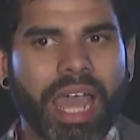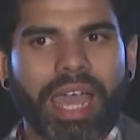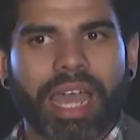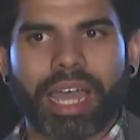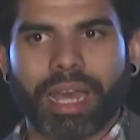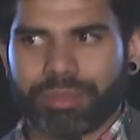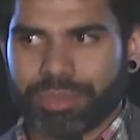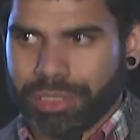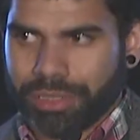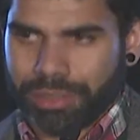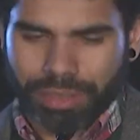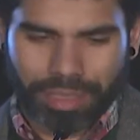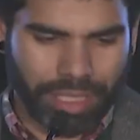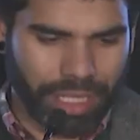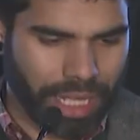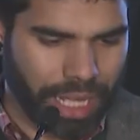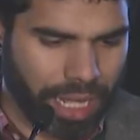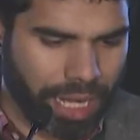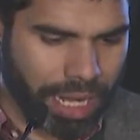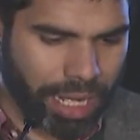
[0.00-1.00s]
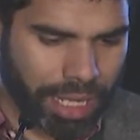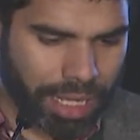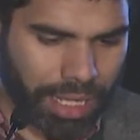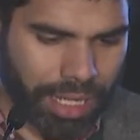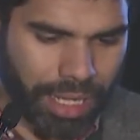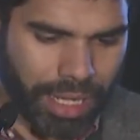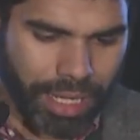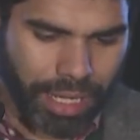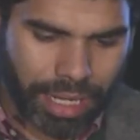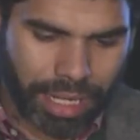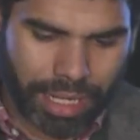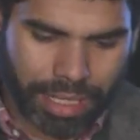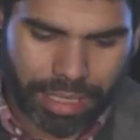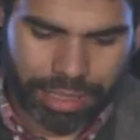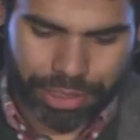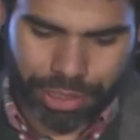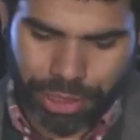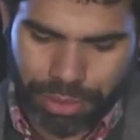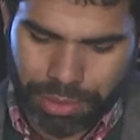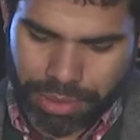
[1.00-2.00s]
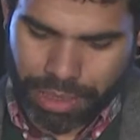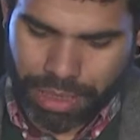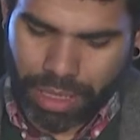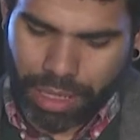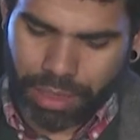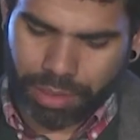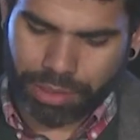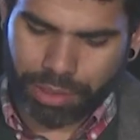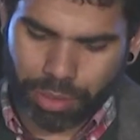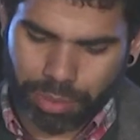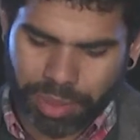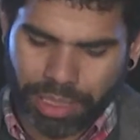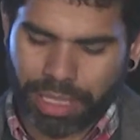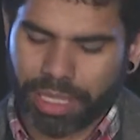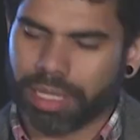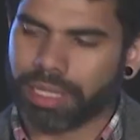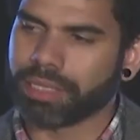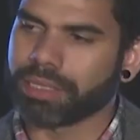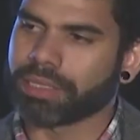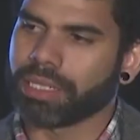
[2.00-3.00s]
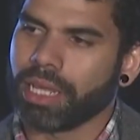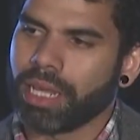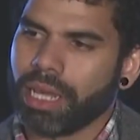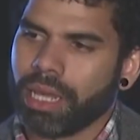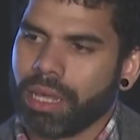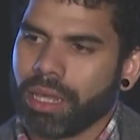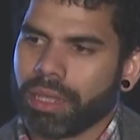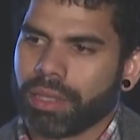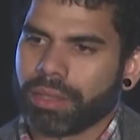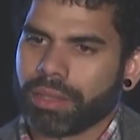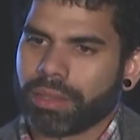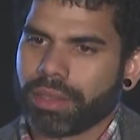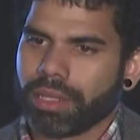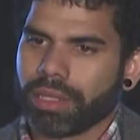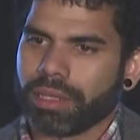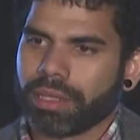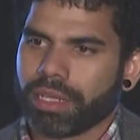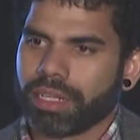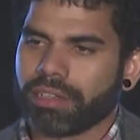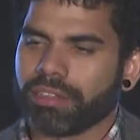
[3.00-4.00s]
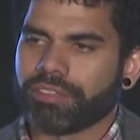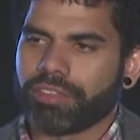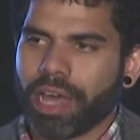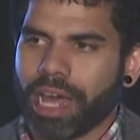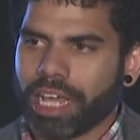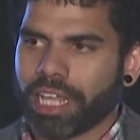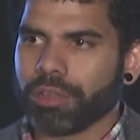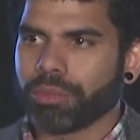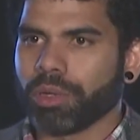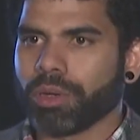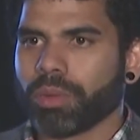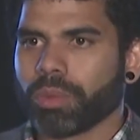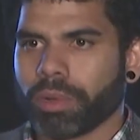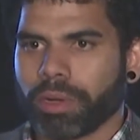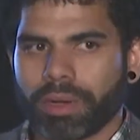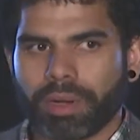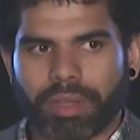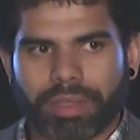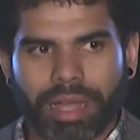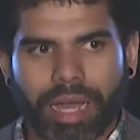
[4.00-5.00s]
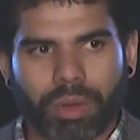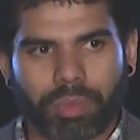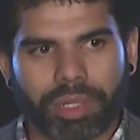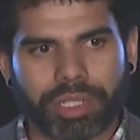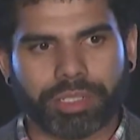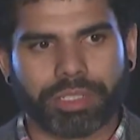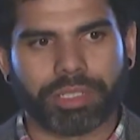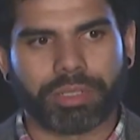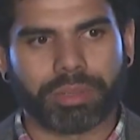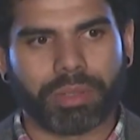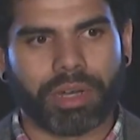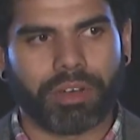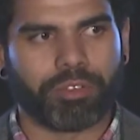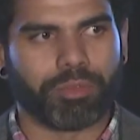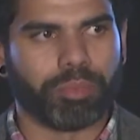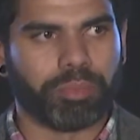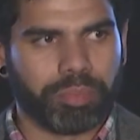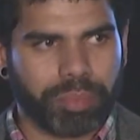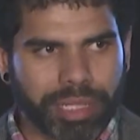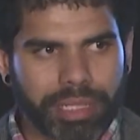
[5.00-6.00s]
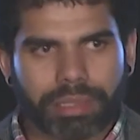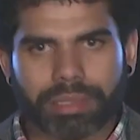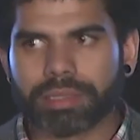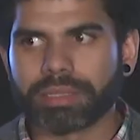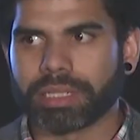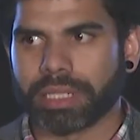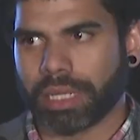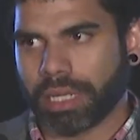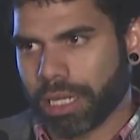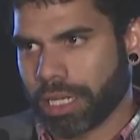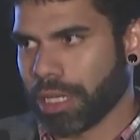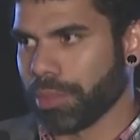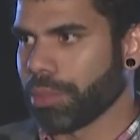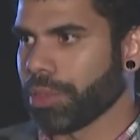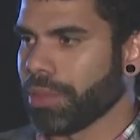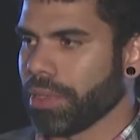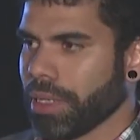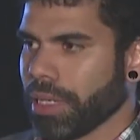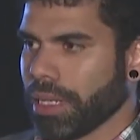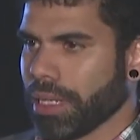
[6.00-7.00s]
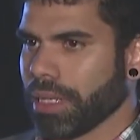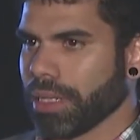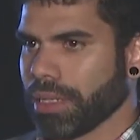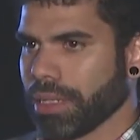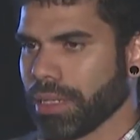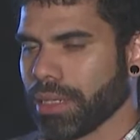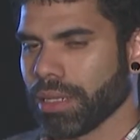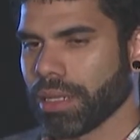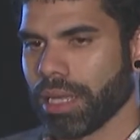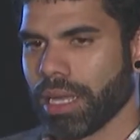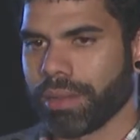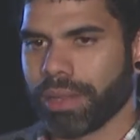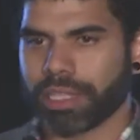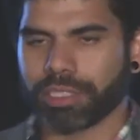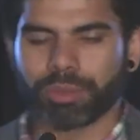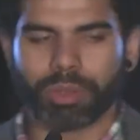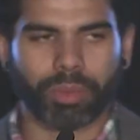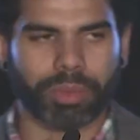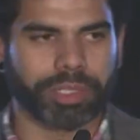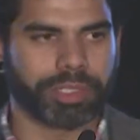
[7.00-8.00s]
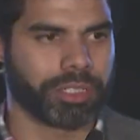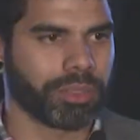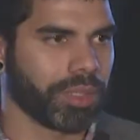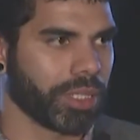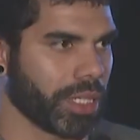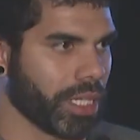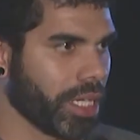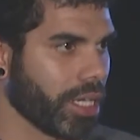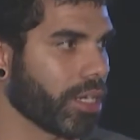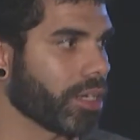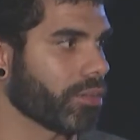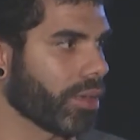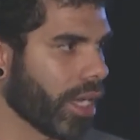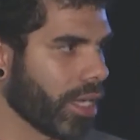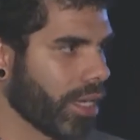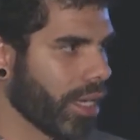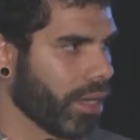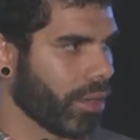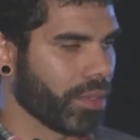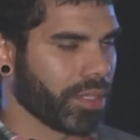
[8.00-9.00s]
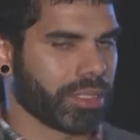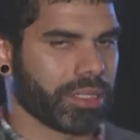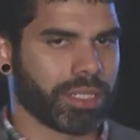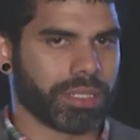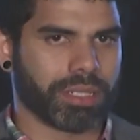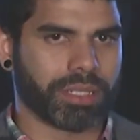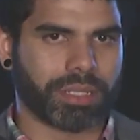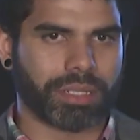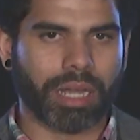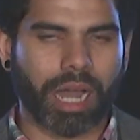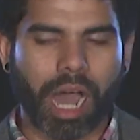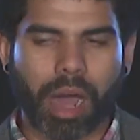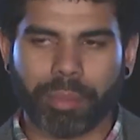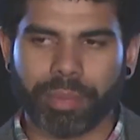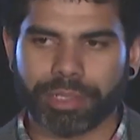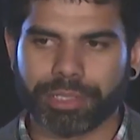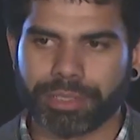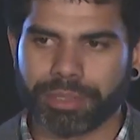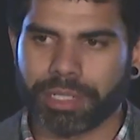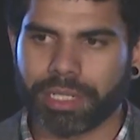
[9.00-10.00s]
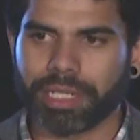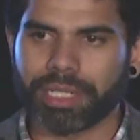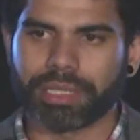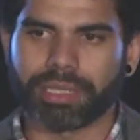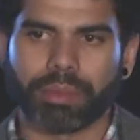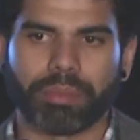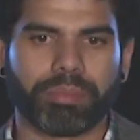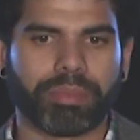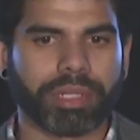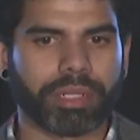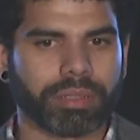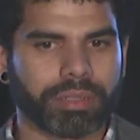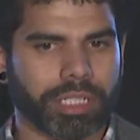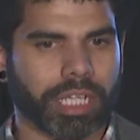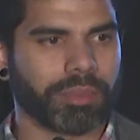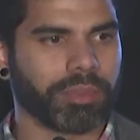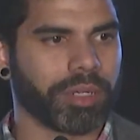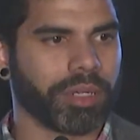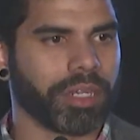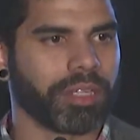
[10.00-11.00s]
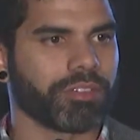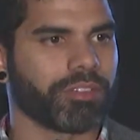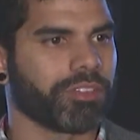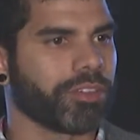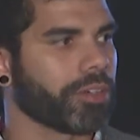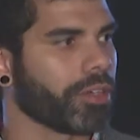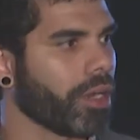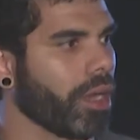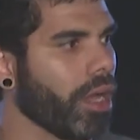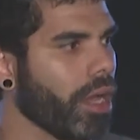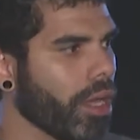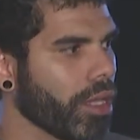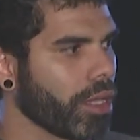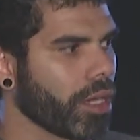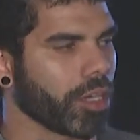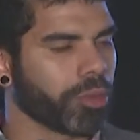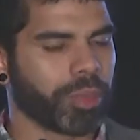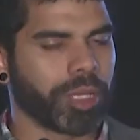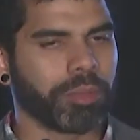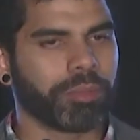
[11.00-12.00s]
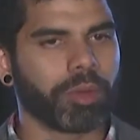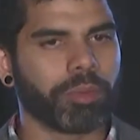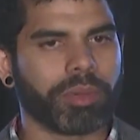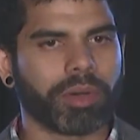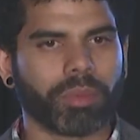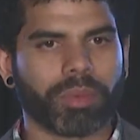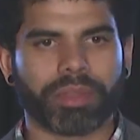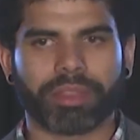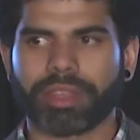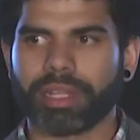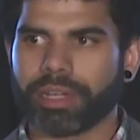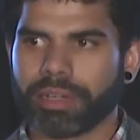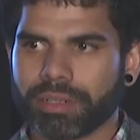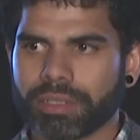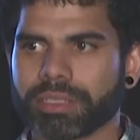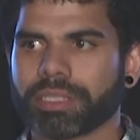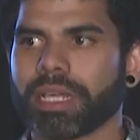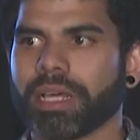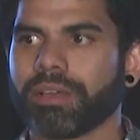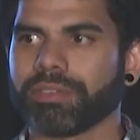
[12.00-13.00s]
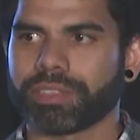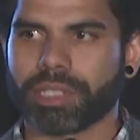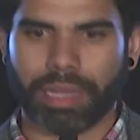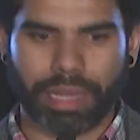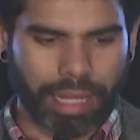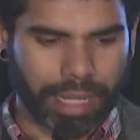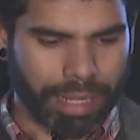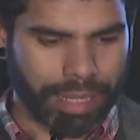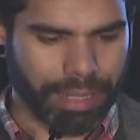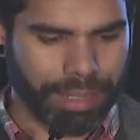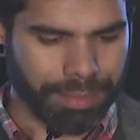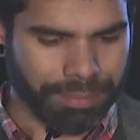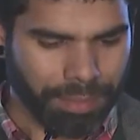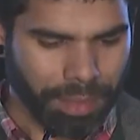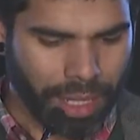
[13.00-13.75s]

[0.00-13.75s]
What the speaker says: Absolutely, and I chose it also because the invaluable work that we do of building community, and that's what we're doing here right now, is this is an opportunity to build community for young people, but within ourselves alike.